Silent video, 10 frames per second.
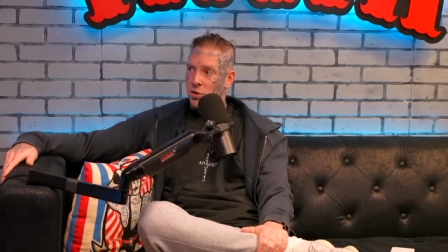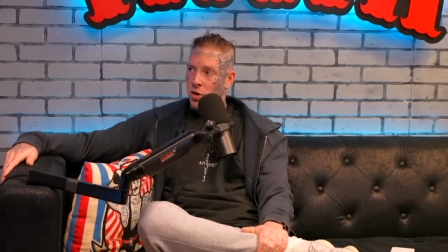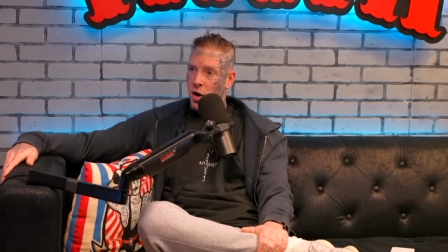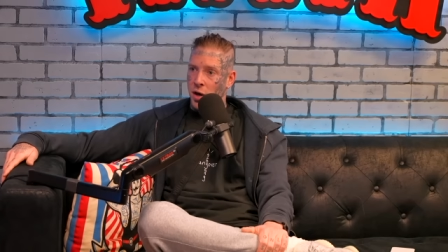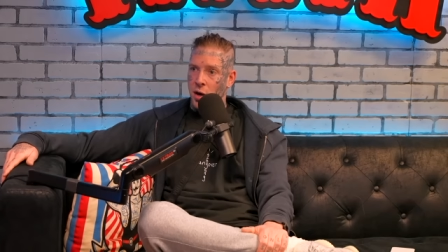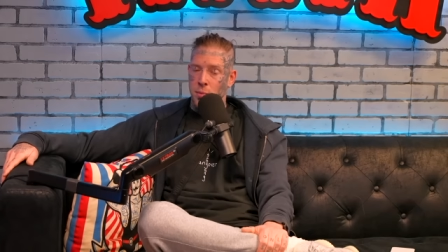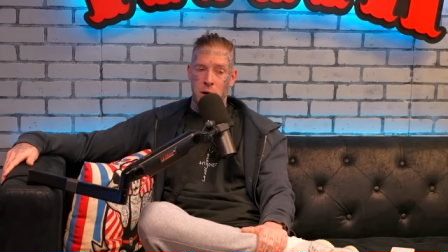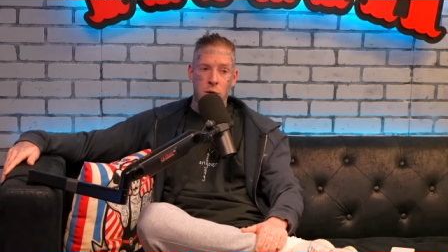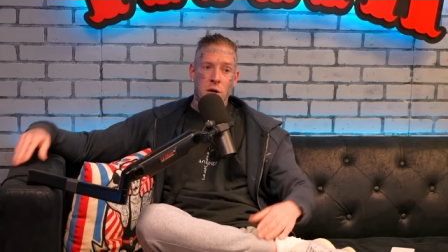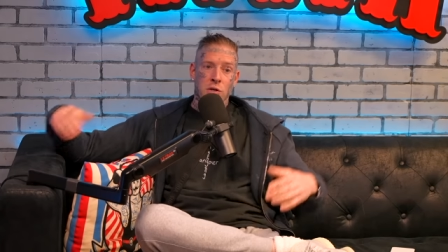talking
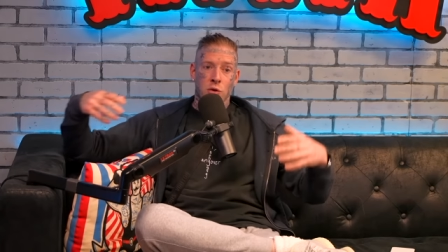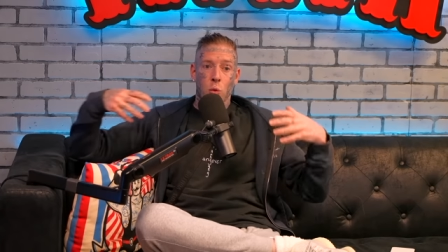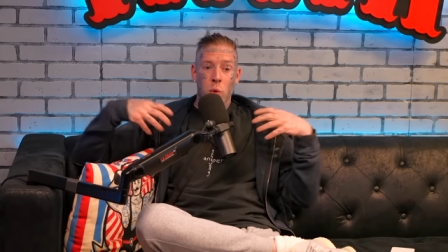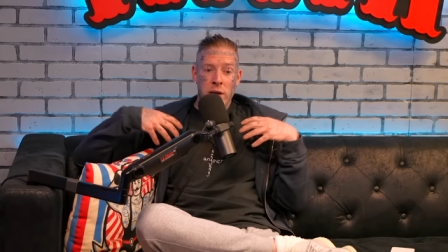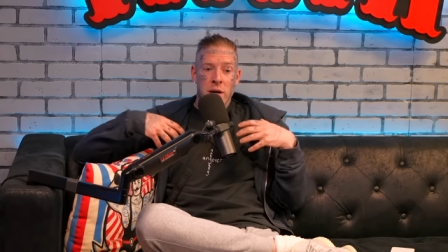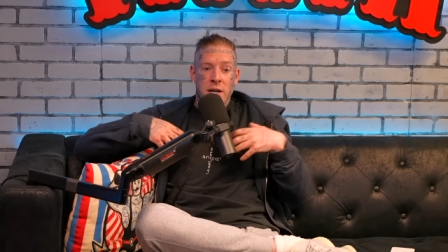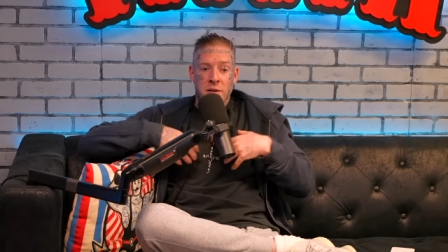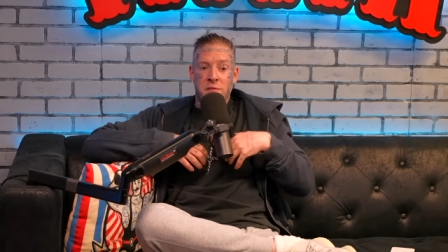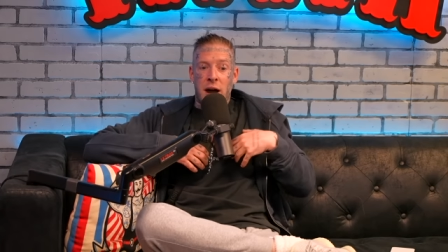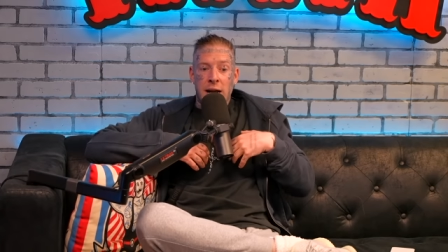about so we
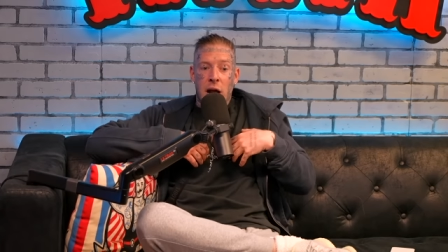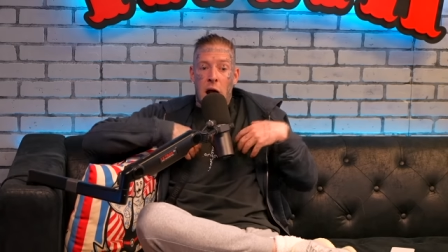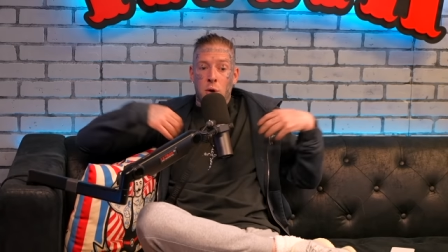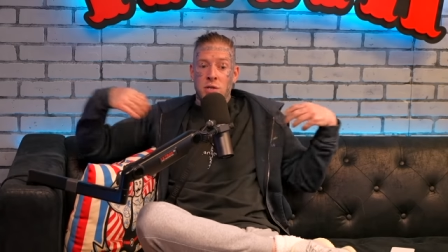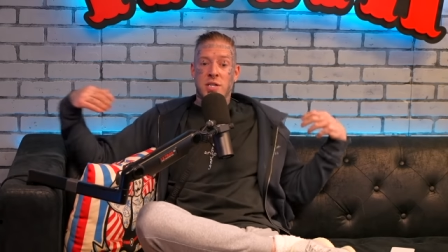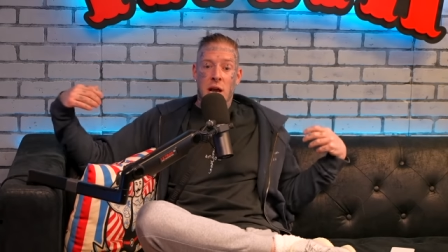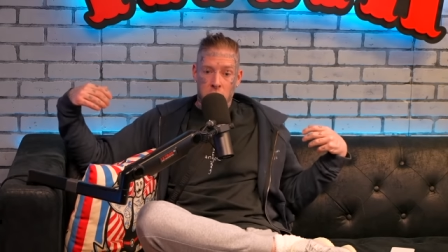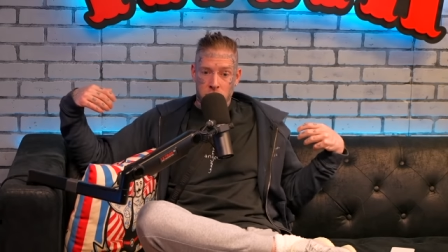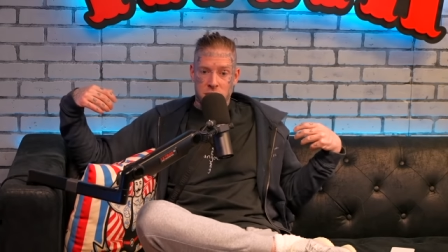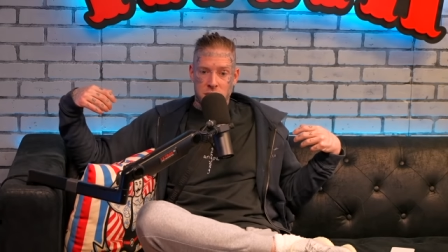divide
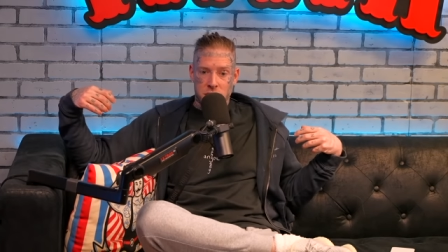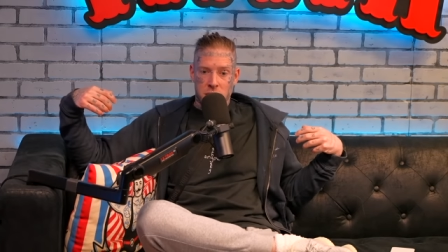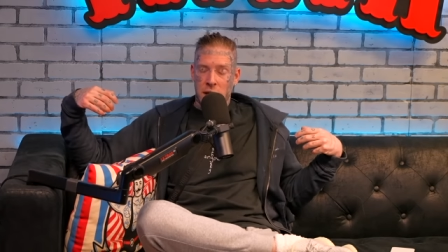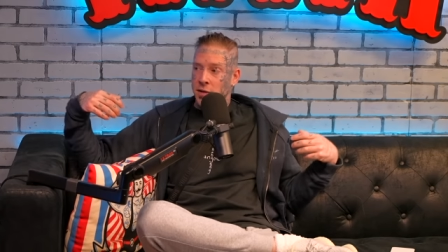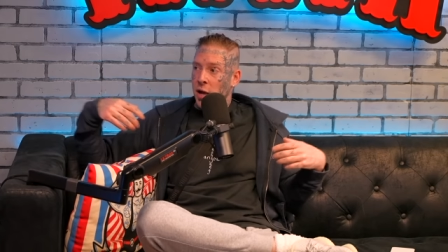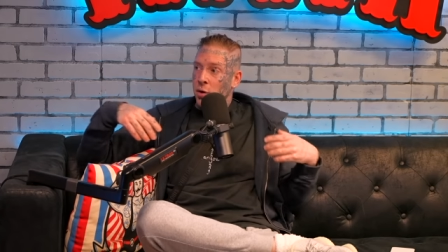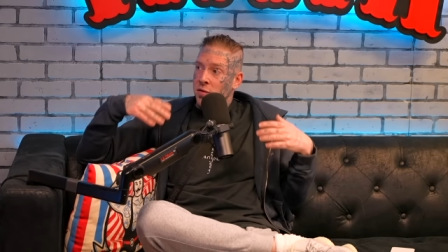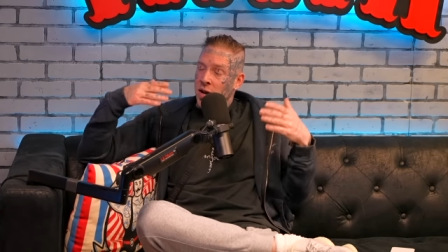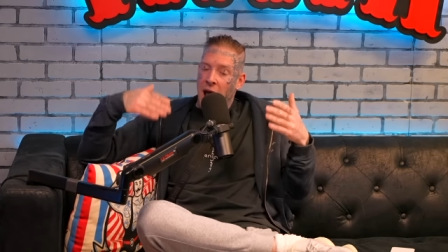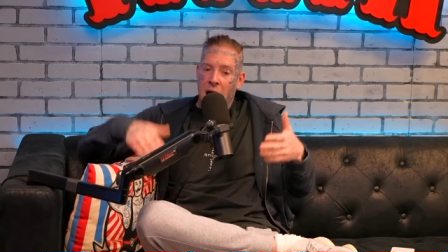ourselves like they don't
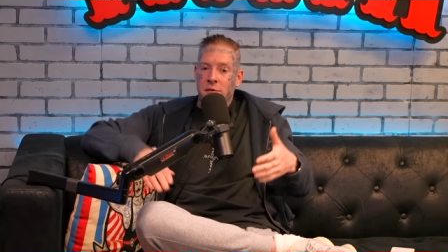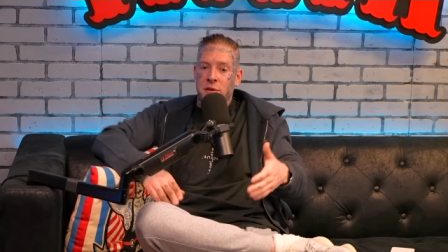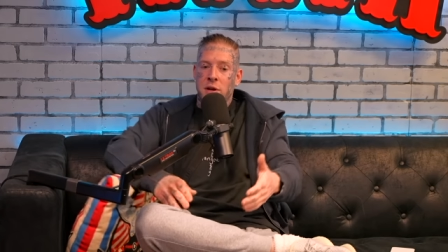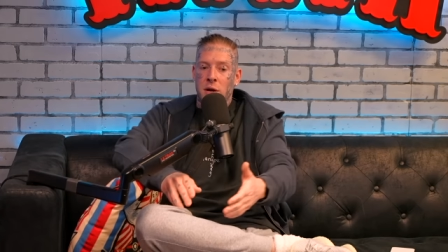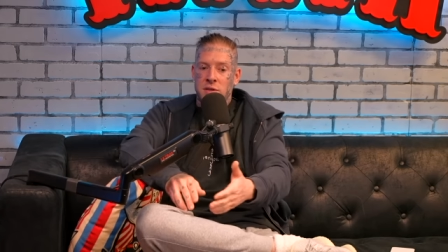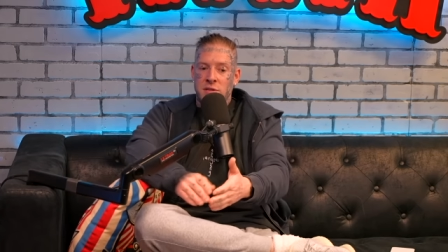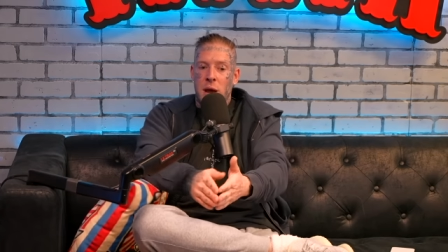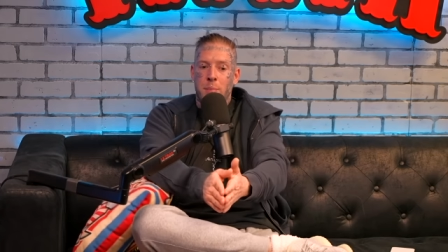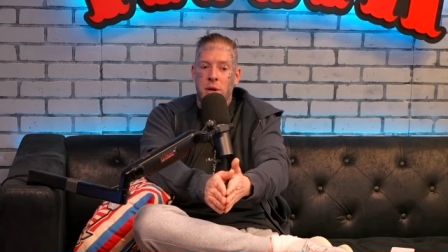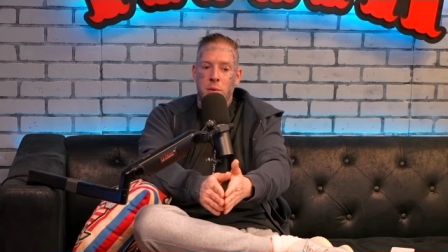even have to cut,
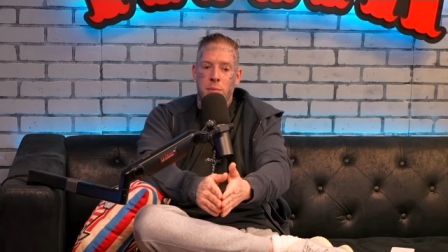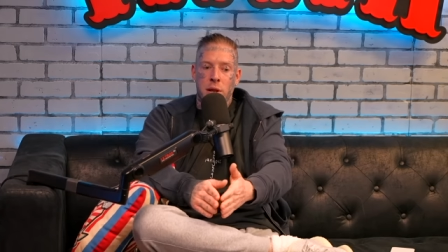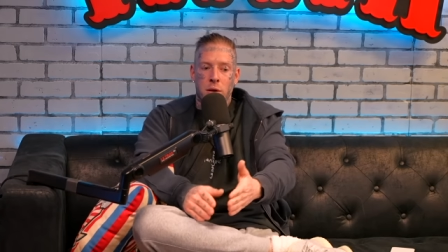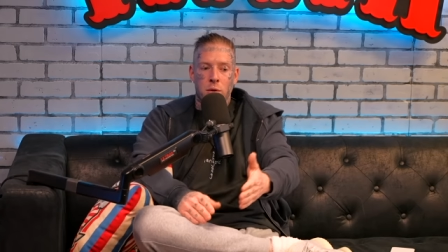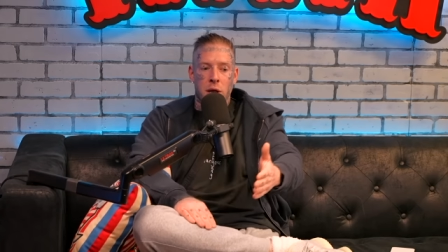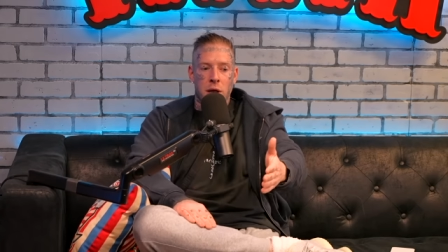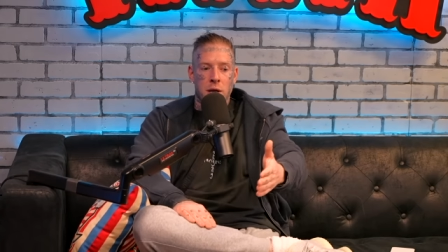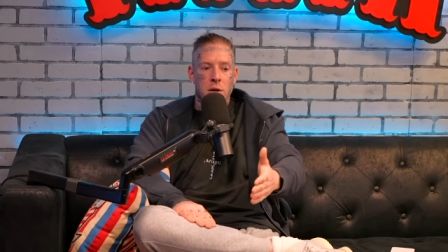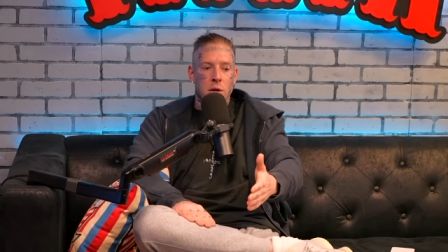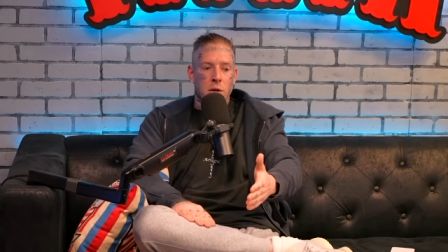step in and be like
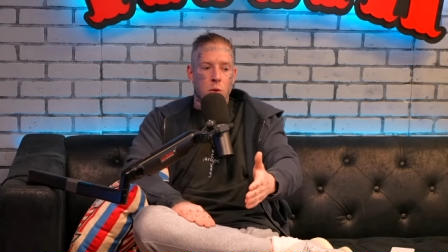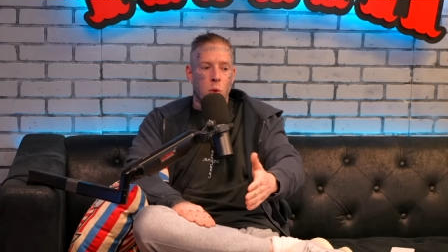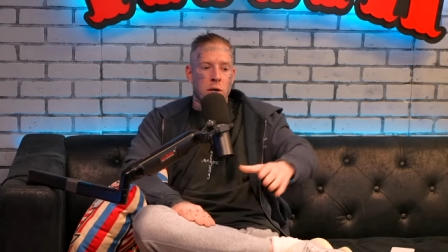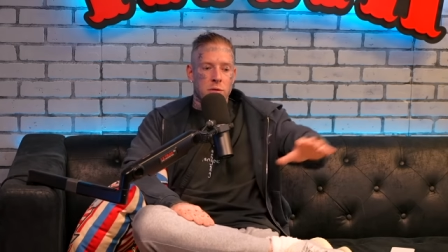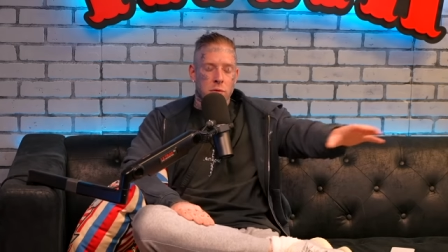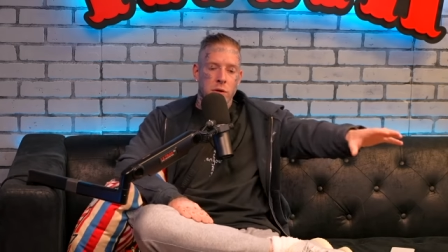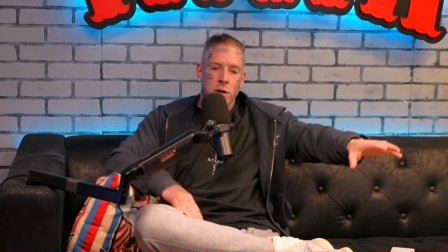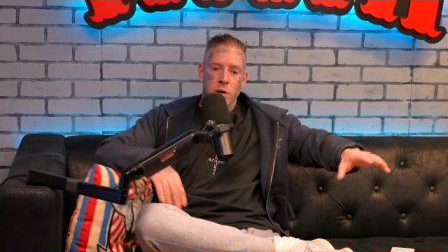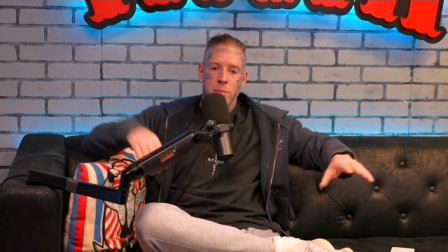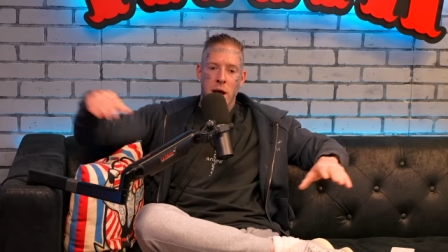okay whites over
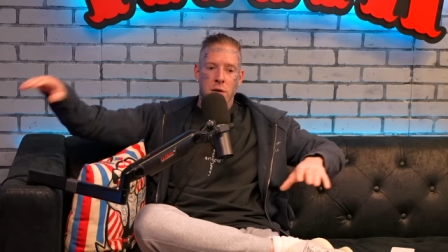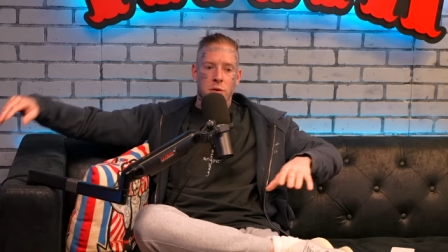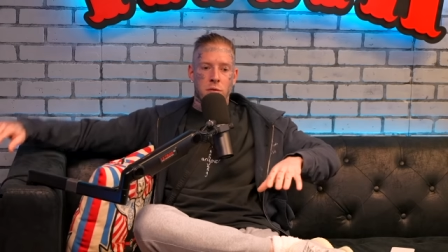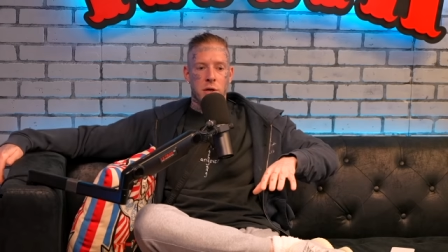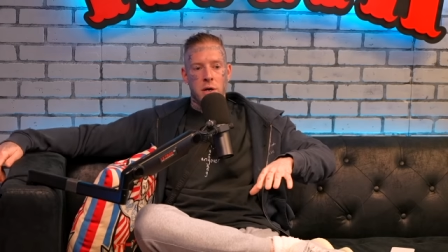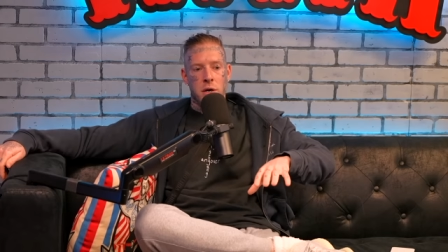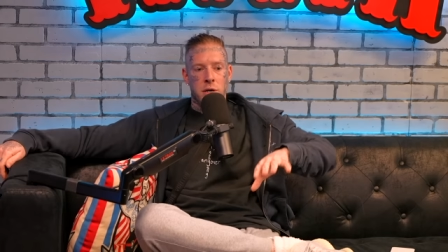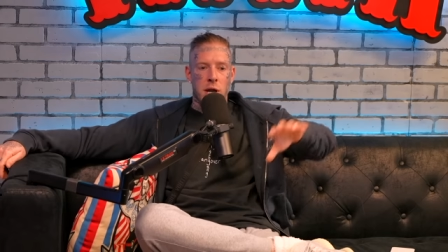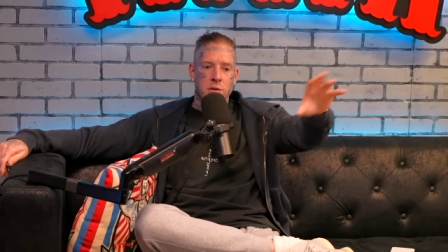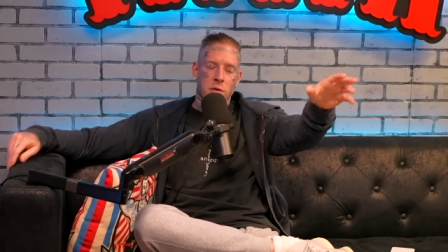here and blacks over here and
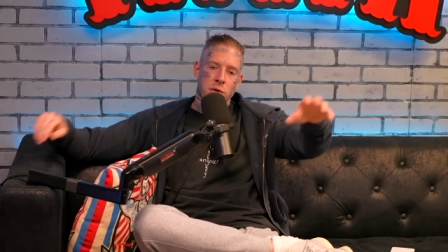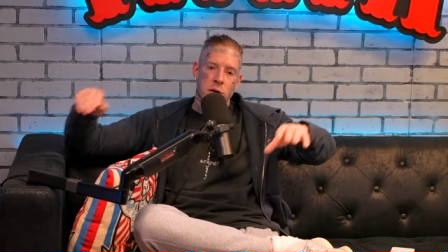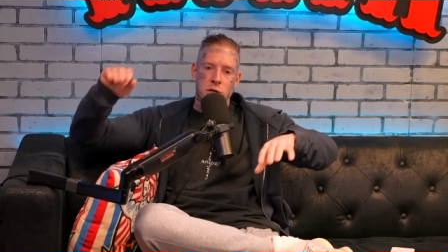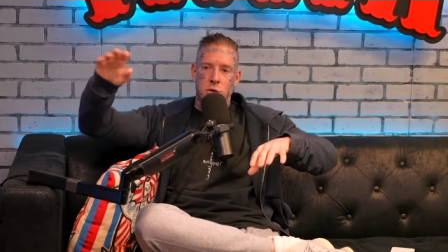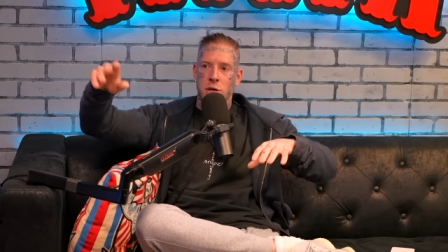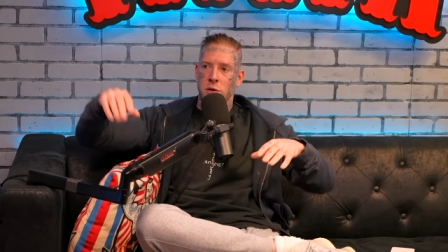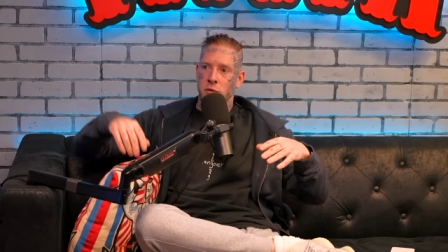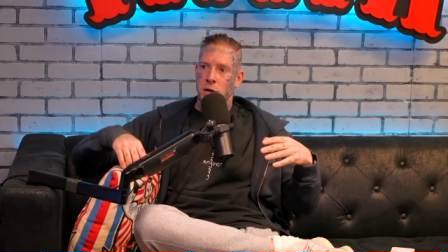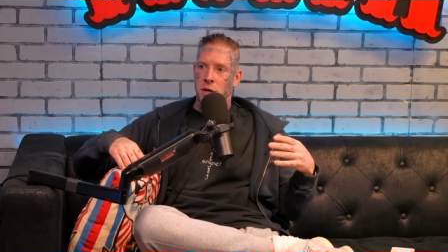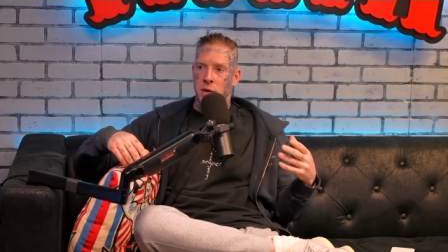gays over here and straights
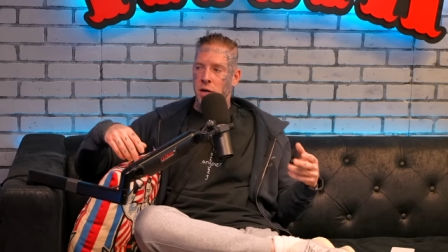over here.